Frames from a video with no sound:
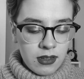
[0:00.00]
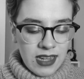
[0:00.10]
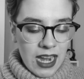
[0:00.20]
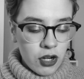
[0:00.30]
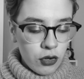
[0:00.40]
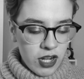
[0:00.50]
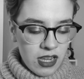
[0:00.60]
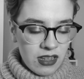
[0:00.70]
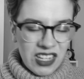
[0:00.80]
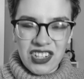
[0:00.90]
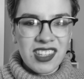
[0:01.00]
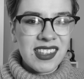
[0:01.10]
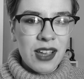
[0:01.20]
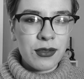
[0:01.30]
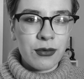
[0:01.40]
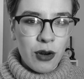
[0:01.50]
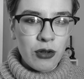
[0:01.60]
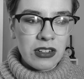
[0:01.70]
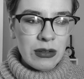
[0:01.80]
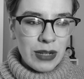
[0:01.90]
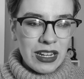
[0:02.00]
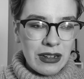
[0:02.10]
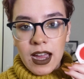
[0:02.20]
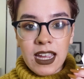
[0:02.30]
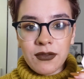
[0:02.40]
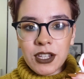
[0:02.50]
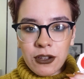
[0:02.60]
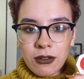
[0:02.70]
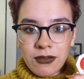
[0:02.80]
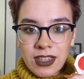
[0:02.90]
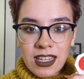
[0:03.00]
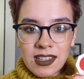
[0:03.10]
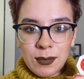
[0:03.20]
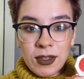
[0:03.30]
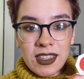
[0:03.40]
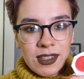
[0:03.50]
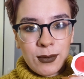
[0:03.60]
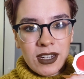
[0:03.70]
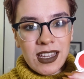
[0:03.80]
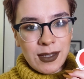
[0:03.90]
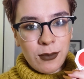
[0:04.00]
Daiquiri. It just sounds wrong to me. I have 2 of these, but this one is